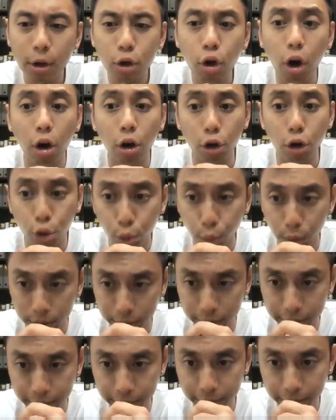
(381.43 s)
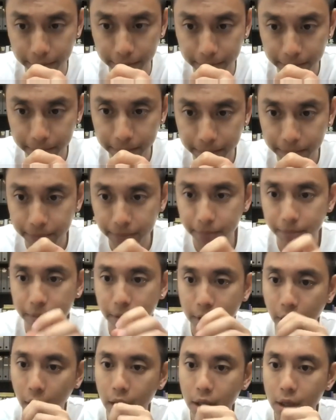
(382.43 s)
congruence.
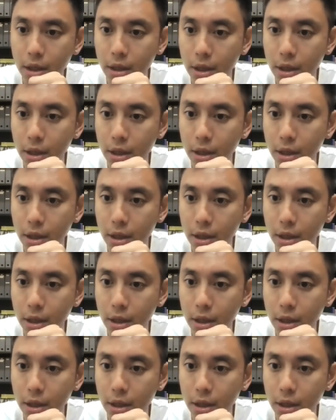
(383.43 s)
Okay,